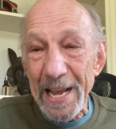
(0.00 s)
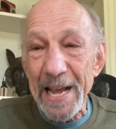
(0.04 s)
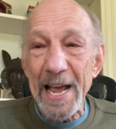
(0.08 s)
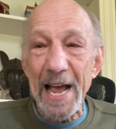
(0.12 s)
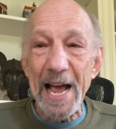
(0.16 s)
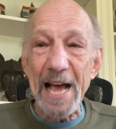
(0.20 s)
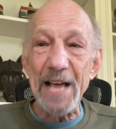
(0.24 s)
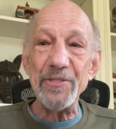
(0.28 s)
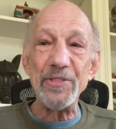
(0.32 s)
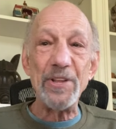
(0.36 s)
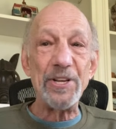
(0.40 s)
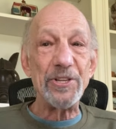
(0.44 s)

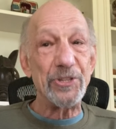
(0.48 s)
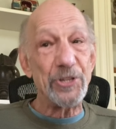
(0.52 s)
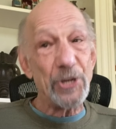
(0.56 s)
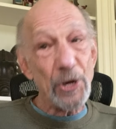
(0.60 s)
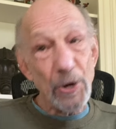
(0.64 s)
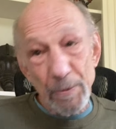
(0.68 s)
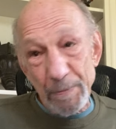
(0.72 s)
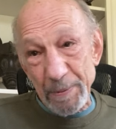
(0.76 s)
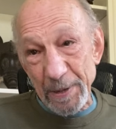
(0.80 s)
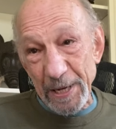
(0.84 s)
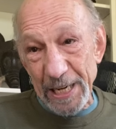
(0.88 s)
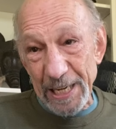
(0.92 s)
and the
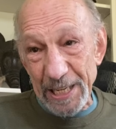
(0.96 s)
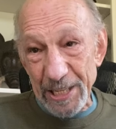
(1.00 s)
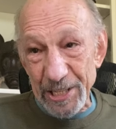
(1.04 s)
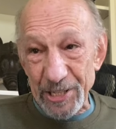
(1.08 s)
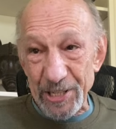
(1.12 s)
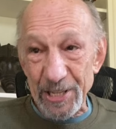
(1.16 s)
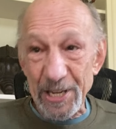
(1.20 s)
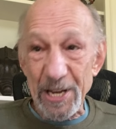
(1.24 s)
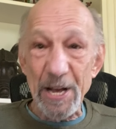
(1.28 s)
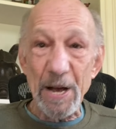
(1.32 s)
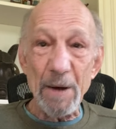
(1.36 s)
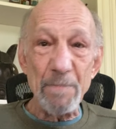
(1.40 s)

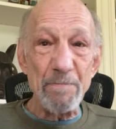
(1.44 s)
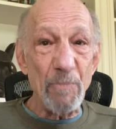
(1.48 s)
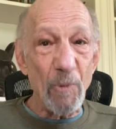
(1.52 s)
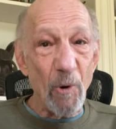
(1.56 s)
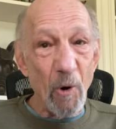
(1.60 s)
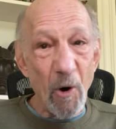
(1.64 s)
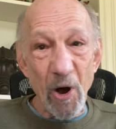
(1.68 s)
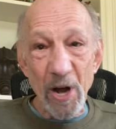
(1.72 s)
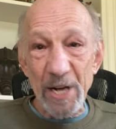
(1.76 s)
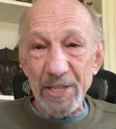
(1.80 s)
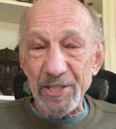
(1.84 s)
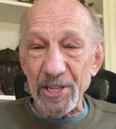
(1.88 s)
Doobies,
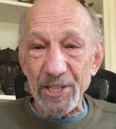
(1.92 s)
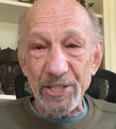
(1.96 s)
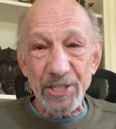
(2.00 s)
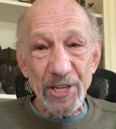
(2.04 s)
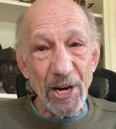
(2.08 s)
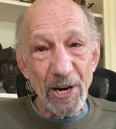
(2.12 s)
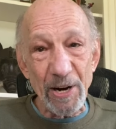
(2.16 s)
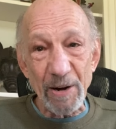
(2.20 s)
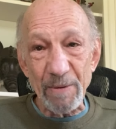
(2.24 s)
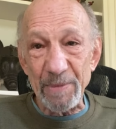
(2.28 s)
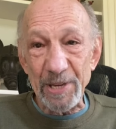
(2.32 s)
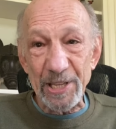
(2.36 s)
more
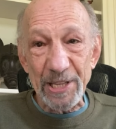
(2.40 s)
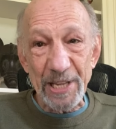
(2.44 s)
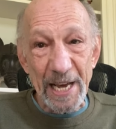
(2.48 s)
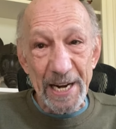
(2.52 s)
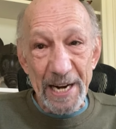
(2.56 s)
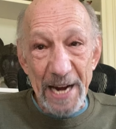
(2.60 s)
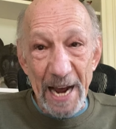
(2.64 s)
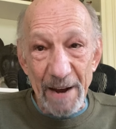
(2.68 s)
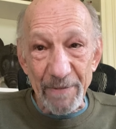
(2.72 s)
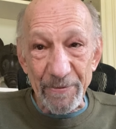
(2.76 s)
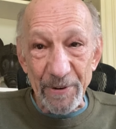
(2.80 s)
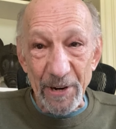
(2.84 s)
determined than
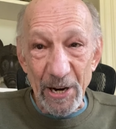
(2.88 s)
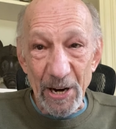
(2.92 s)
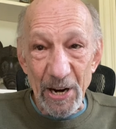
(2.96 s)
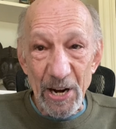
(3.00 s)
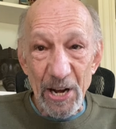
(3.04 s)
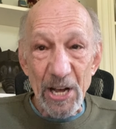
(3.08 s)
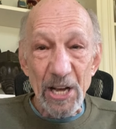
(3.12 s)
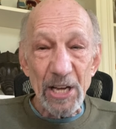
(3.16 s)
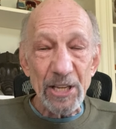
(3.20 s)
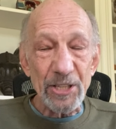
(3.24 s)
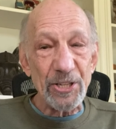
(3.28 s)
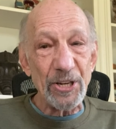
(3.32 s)
ever,
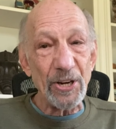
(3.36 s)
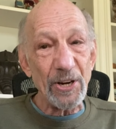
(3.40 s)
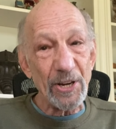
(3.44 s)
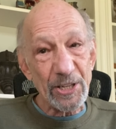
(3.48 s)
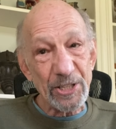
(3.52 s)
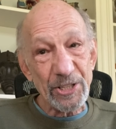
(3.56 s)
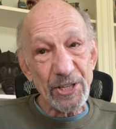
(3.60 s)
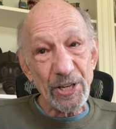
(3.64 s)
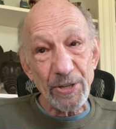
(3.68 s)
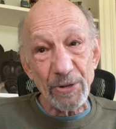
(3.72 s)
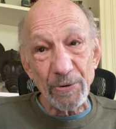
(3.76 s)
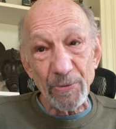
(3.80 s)
took
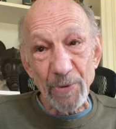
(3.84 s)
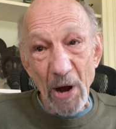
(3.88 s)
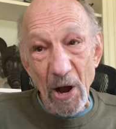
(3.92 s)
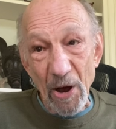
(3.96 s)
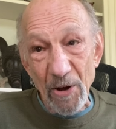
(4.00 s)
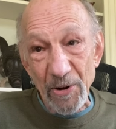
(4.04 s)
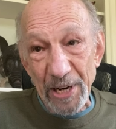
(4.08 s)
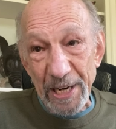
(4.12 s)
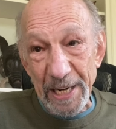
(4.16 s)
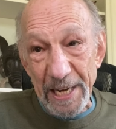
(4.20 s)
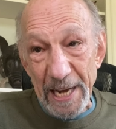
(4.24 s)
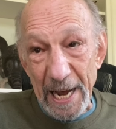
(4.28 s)
to the
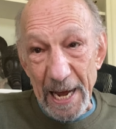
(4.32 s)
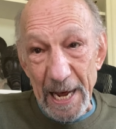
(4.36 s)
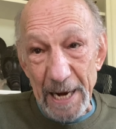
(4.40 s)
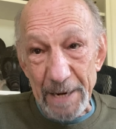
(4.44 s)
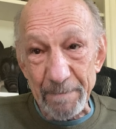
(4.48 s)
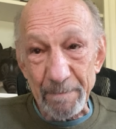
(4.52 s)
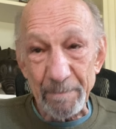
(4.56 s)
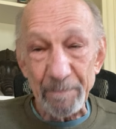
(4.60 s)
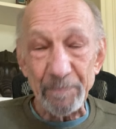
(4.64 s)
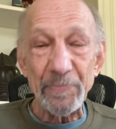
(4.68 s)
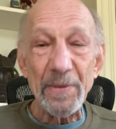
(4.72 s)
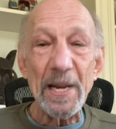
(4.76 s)
road
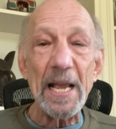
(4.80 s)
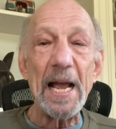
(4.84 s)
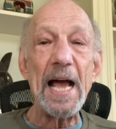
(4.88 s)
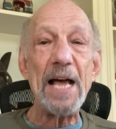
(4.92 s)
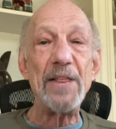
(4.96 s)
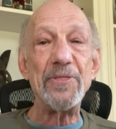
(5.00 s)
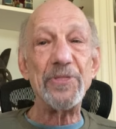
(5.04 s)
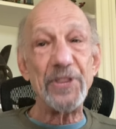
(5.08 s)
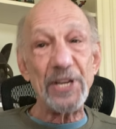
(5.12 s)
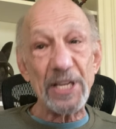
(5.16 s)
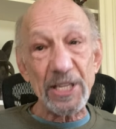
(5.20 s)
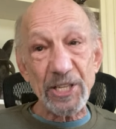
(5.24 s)
again,
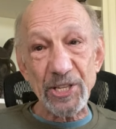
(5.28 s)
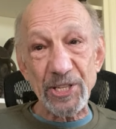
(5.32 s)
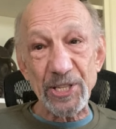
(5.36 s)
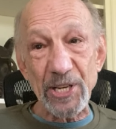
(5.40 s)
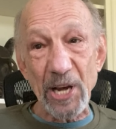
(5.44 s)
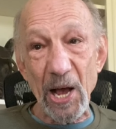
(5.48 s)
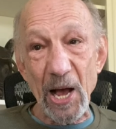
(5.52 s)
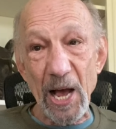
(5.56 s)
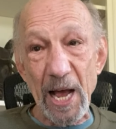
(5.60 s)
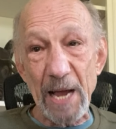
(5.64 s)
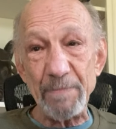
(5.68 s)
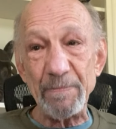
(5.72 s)
and this
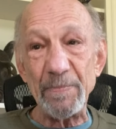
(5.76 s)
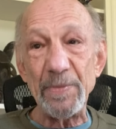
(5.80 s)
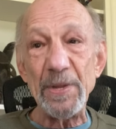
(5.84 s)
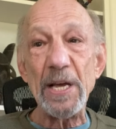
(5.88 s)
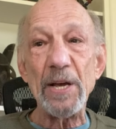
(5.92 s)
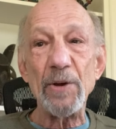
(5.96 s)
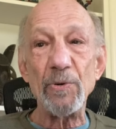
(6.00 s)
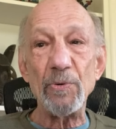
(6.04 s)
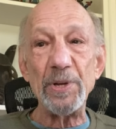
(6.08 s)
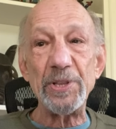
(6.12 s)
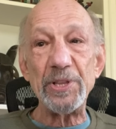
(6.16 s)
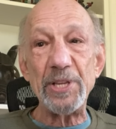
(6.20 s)
time
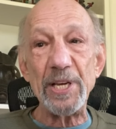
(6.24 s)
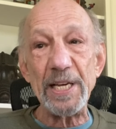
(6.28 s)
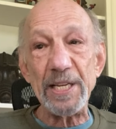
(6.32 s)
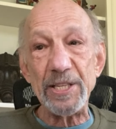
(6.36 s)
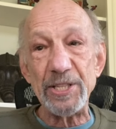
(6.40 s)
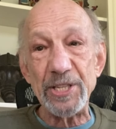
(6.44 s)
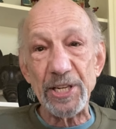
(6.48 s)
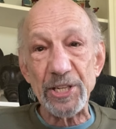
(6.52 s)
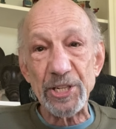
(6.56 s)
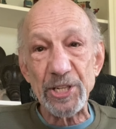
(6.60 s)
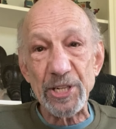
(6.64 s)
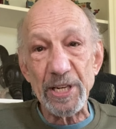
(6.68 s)
with the
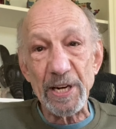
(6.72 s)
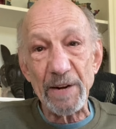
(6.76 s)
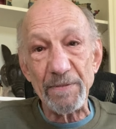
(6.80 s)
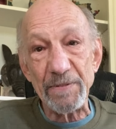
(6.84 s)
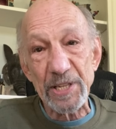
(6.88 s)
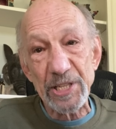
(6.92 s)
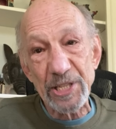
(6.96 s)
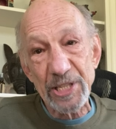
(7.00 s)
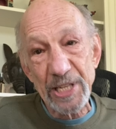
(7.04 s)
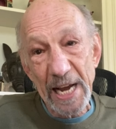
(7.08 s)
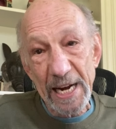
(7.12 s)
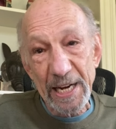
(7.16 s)
addition of a
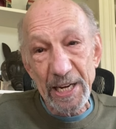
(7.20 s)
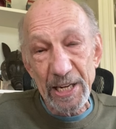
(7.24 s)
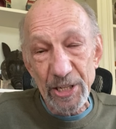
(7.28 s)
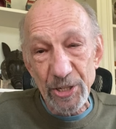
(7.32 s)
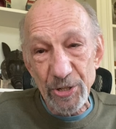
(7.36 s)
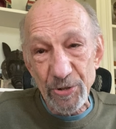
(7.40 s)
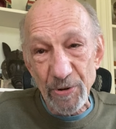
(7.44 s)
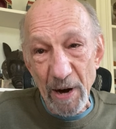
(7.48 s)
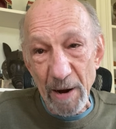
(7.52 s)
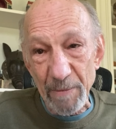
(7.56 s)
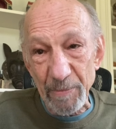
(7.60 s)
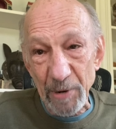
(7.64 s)
second
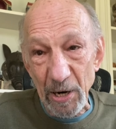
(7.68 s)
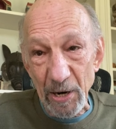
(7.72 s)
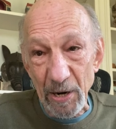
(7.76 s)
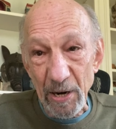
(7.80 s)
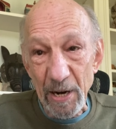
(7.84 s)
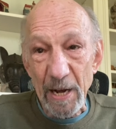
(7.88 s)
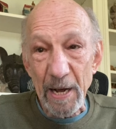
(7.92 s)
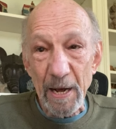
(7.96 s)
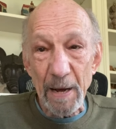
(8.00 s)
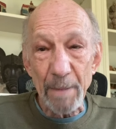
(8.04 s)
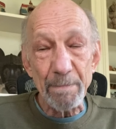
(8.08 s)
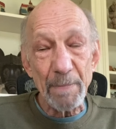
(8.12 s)
drummer,
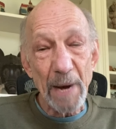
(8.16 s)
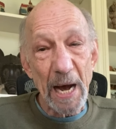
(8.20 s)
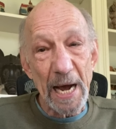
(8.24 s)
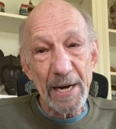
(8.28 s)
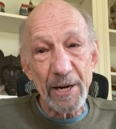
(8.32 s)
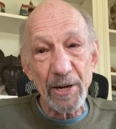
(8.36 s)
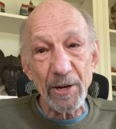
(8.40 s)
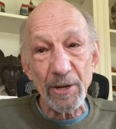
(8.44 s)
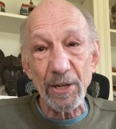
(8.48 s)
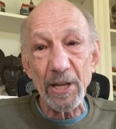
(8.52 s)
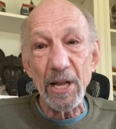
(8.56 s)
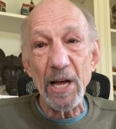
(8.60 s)

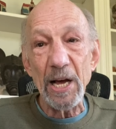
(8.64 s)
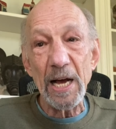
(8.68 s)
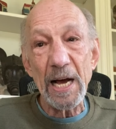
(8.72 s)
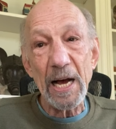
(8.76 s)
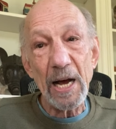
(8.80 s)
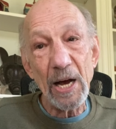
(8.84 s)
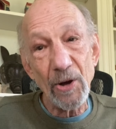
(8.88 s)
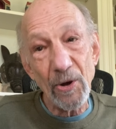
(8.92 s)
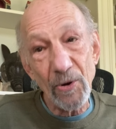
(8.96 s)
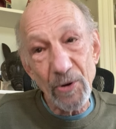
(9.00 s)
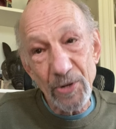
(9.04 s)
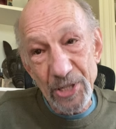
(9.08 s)
Michael
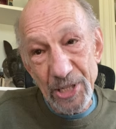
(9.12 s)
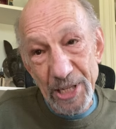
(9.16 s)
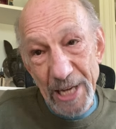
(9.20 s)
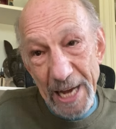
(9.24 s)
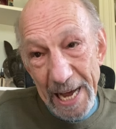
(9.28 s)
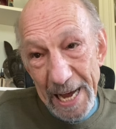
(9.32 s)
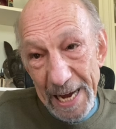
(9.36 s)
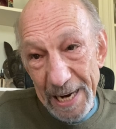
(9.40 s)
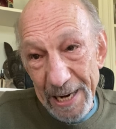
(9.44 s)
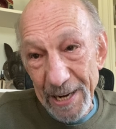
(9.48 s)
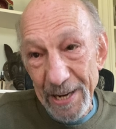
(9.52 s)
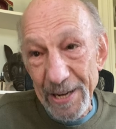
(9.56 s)

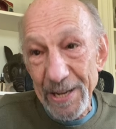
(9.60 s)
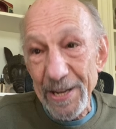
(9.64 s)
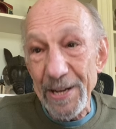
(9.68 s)
Hosack,